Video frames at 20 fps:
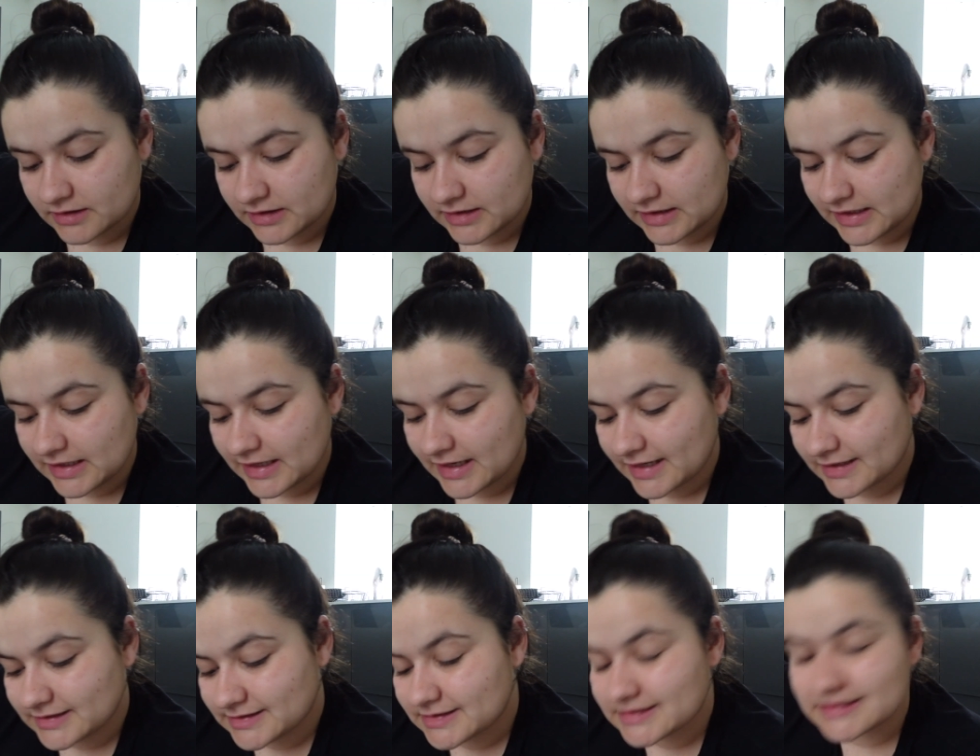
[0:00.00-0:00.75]
the
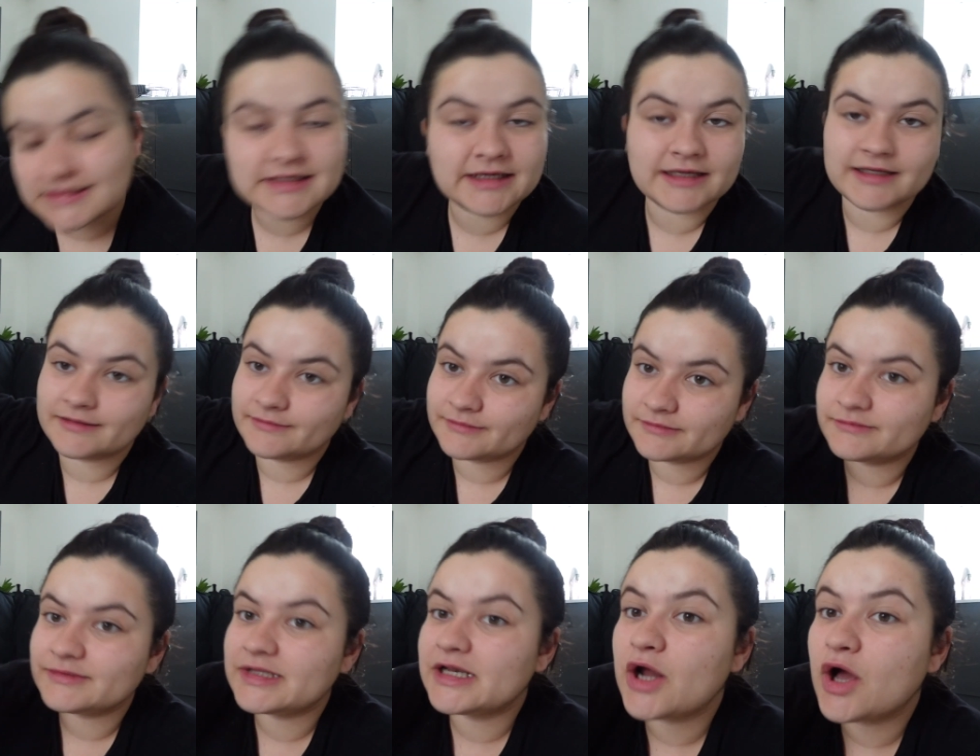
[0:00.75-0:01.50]
neatest,
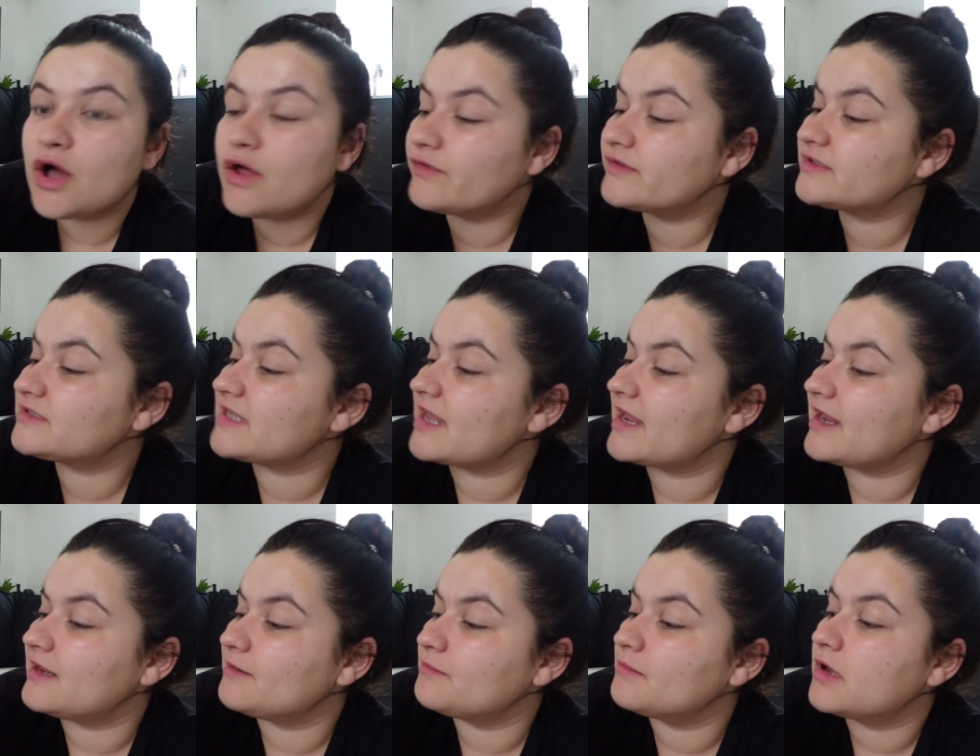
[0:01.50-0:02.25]
they're not all the
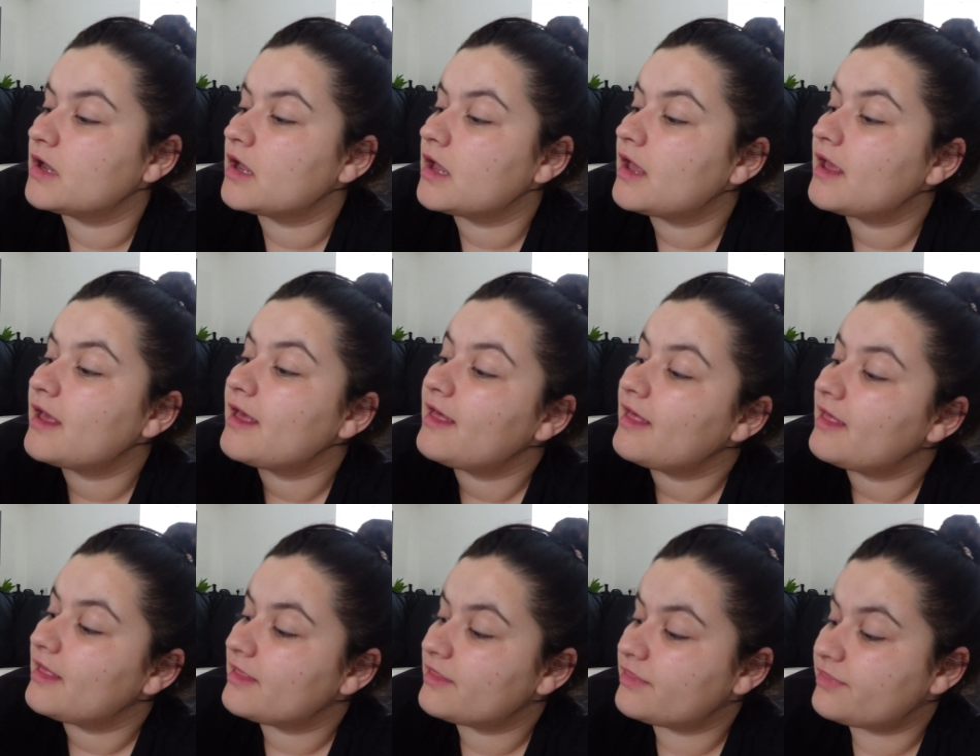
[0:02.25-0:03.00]
same
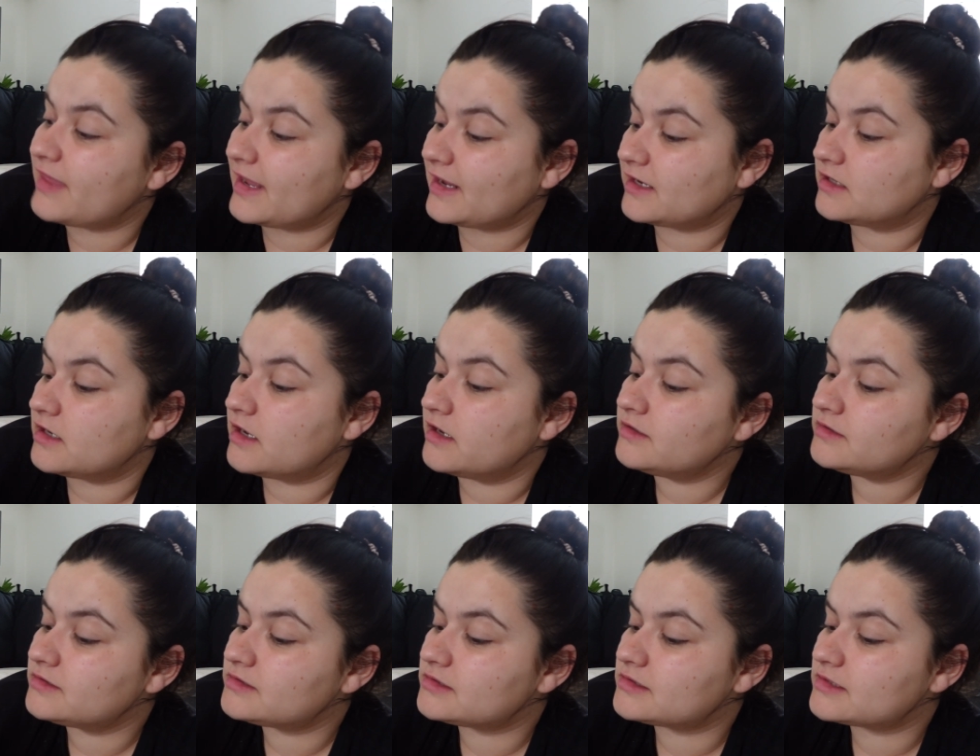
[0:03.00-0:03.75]

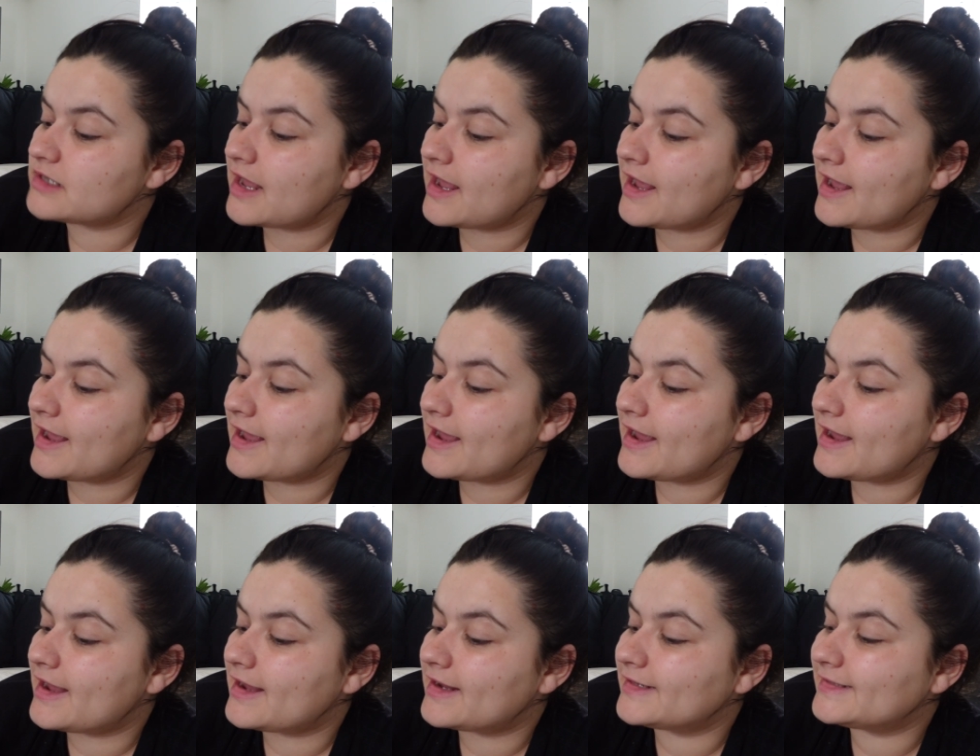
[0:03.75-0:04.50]
thickness
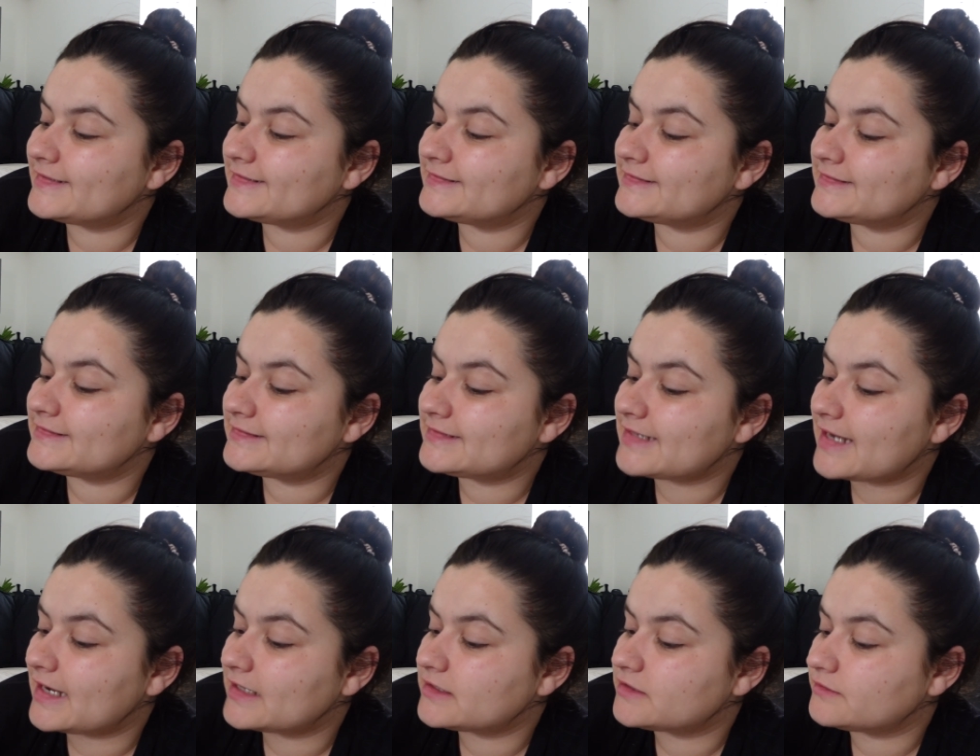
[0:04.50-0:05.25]
and
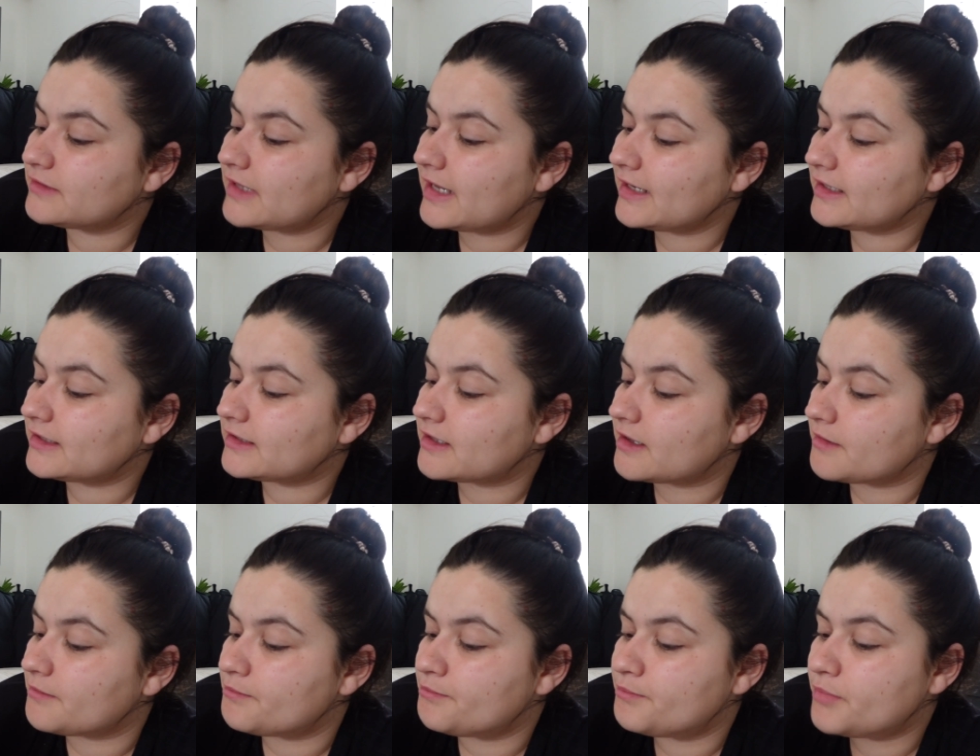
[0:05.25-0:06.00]
I don't like
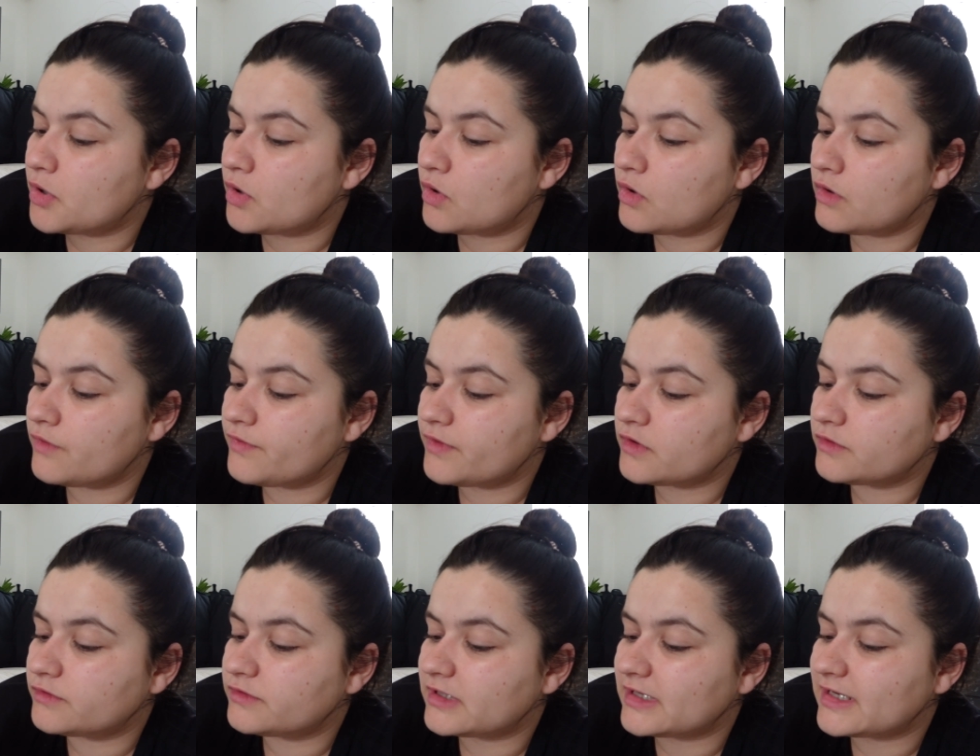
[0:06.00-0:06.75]
them but the
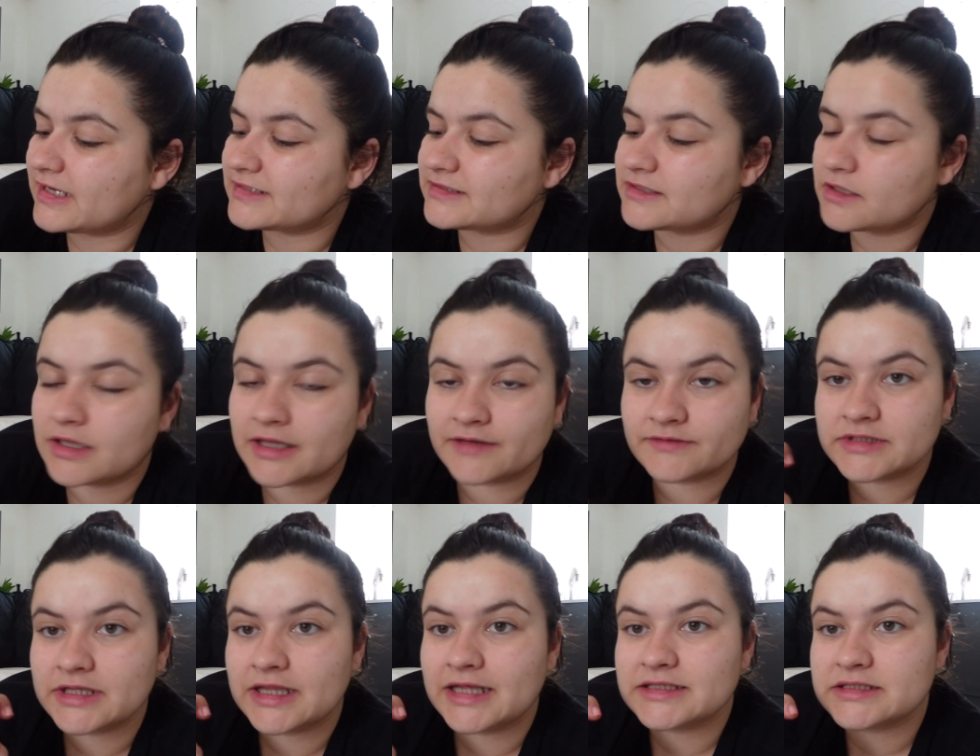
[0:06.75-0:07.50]
good thing is they'll have
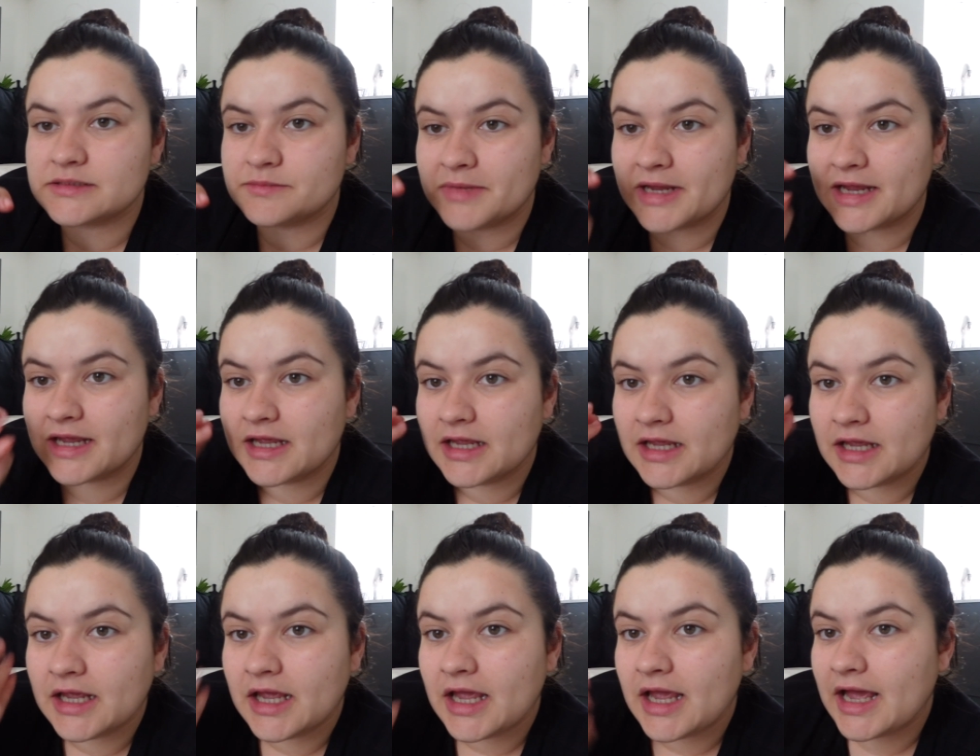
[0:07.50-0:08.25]
to last me
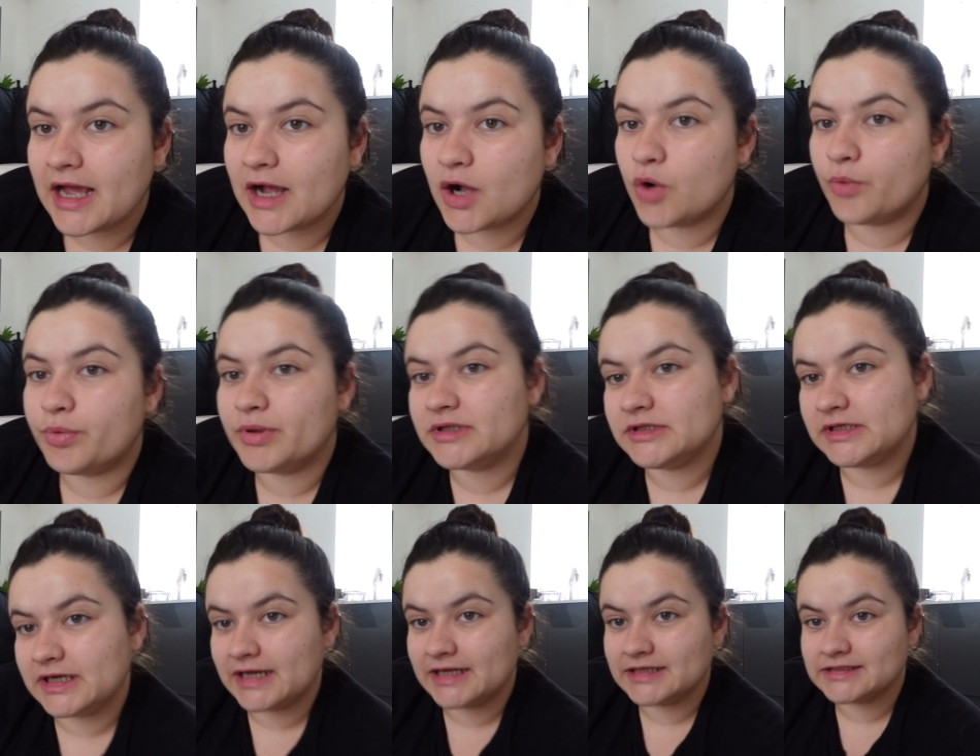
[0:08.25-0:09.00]
a couple
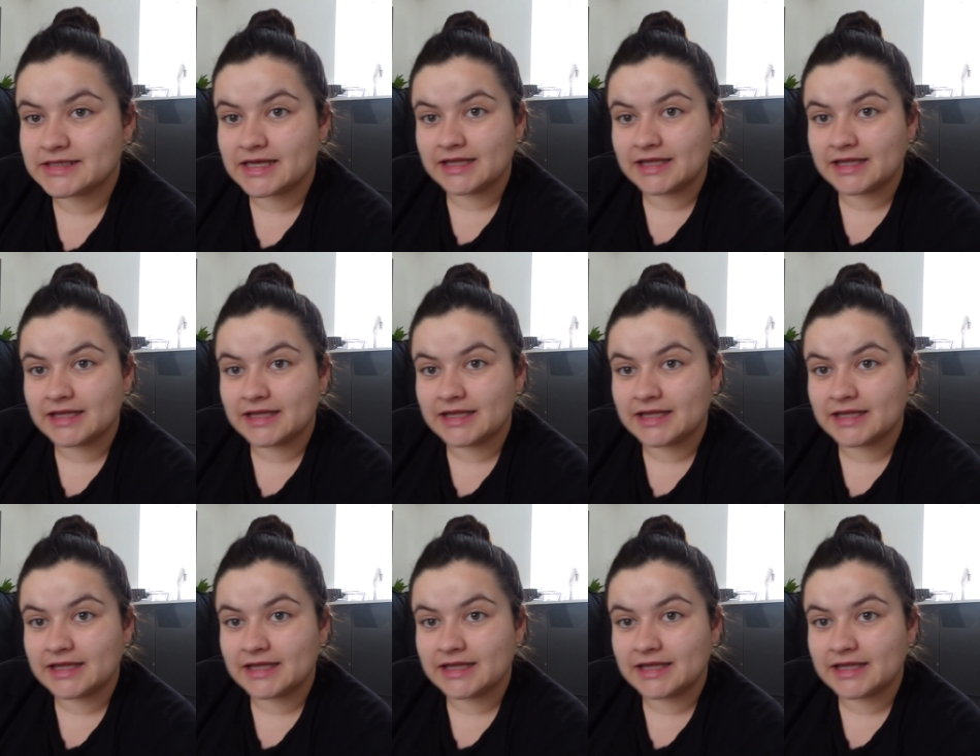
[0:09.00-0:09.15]
of days